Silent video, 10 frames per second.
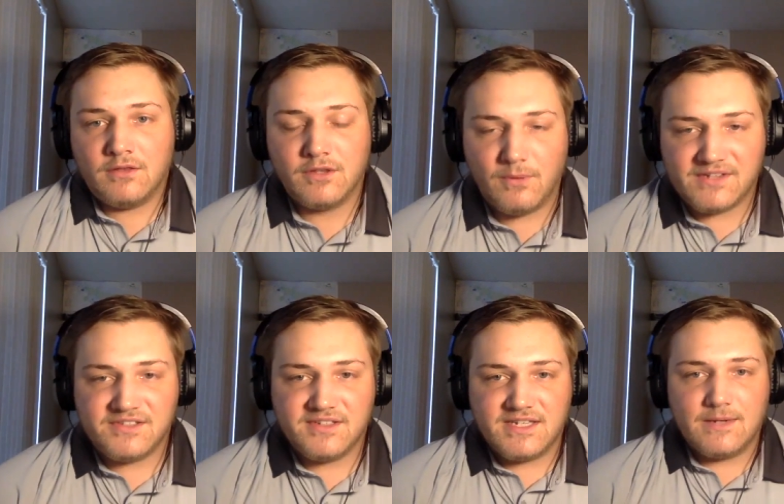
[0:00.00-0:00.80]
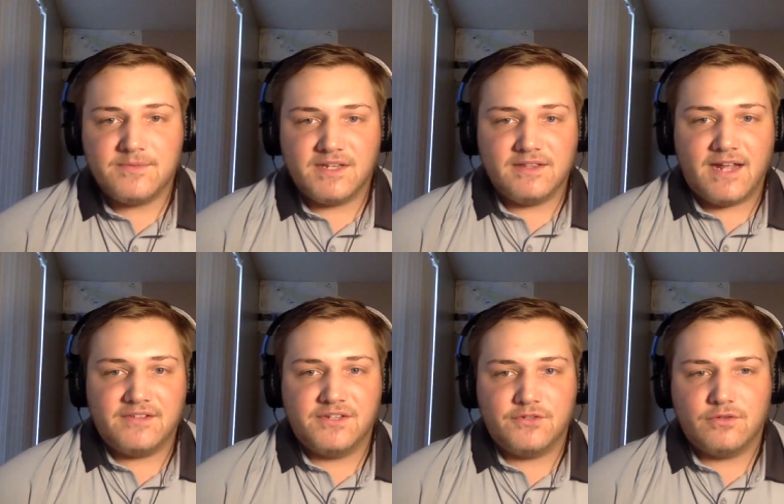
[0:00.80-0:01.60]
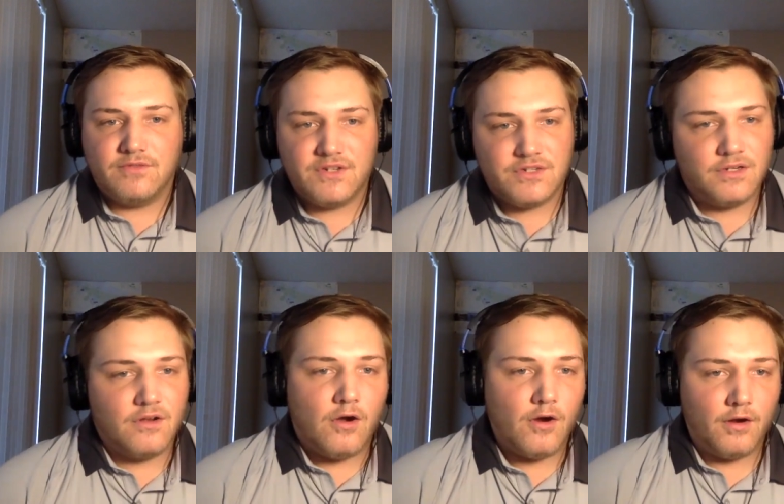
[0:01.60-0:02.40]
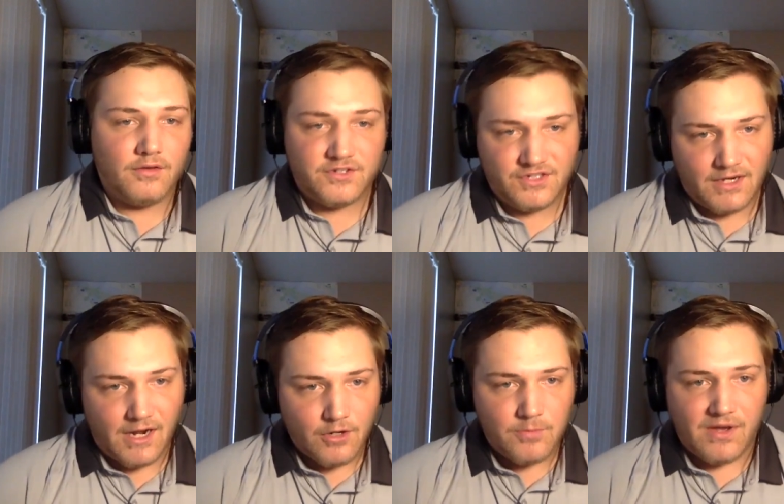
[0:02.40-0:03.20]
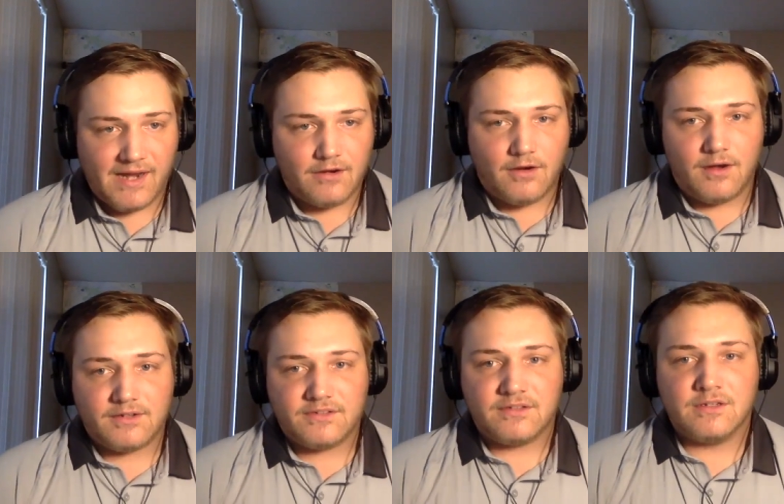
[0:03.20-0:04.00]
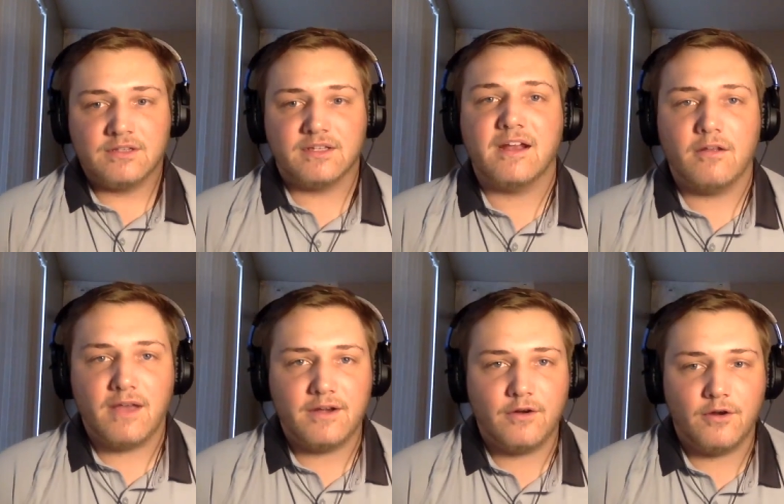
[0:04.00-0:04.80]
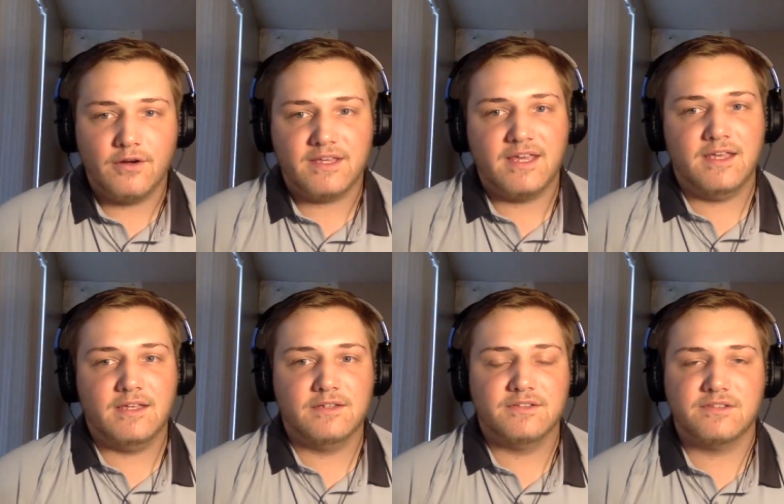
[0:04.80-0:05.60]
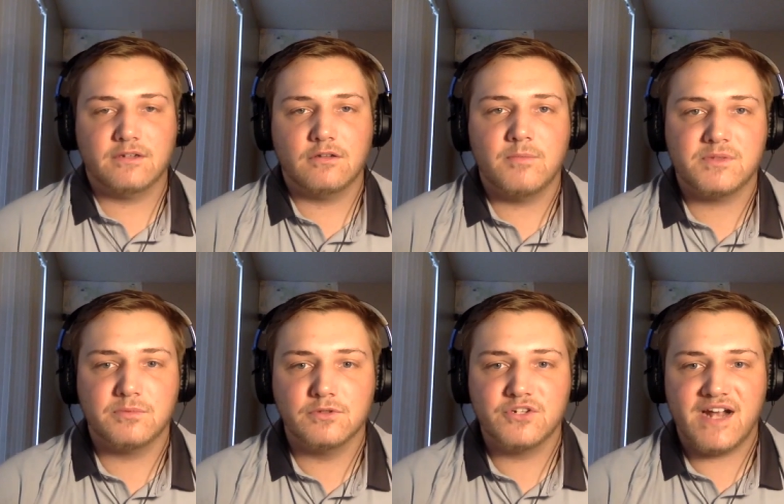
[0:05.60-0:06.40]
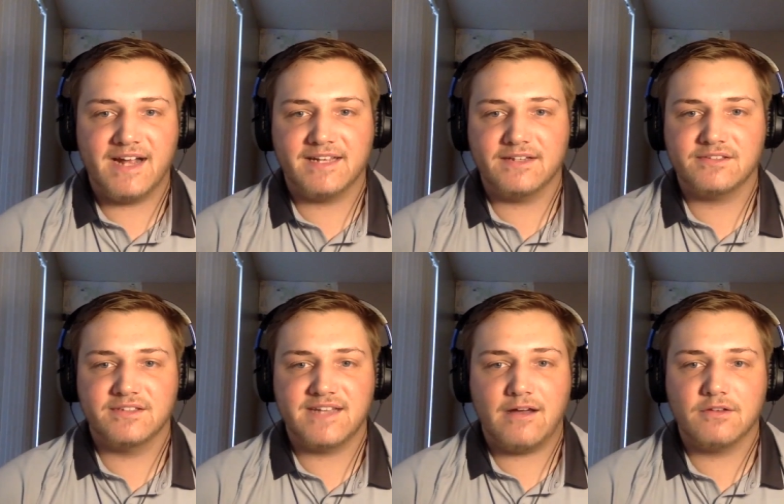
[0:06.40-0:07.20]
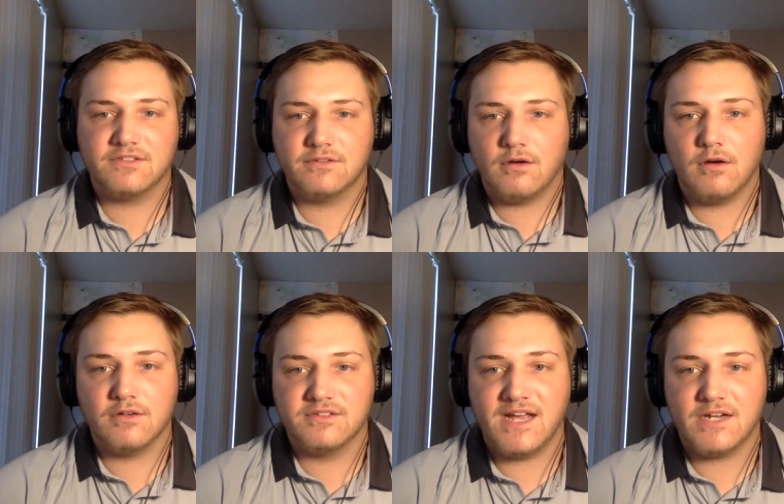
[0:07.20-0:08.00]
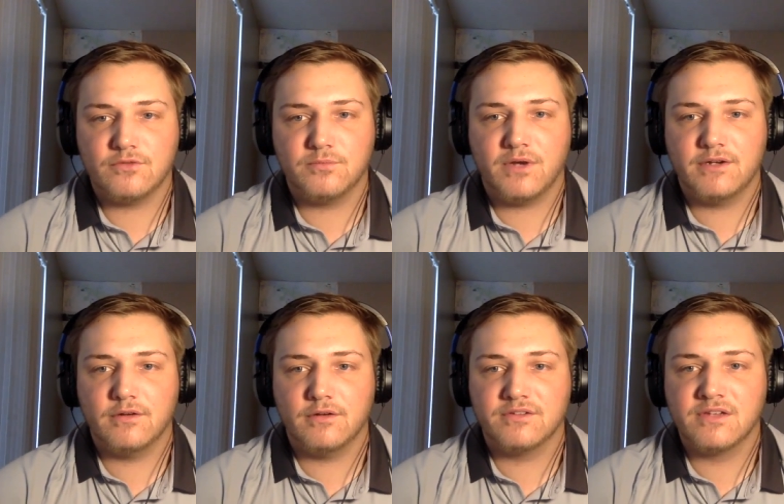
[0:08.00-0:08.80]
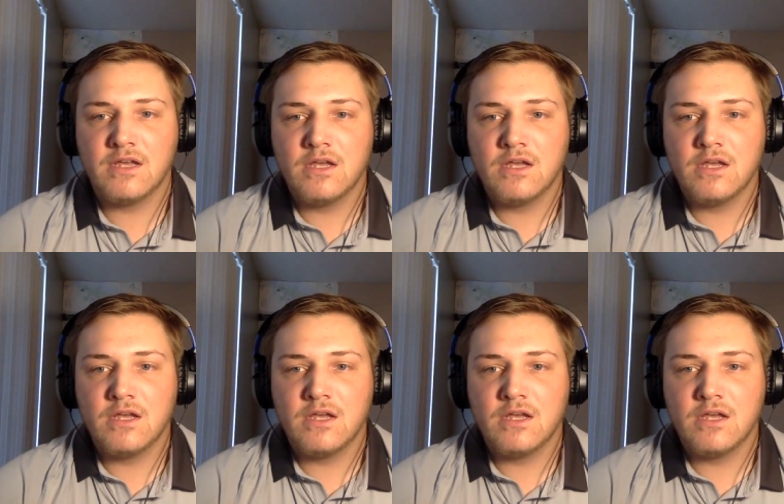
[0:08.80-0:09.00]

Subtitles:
The rest of the teams in that Central Division are the Chicago Blackhawks, the Carolina Hurricanes, the Columbus Blue Jackets, the Dallas Stars, Nashville Predators,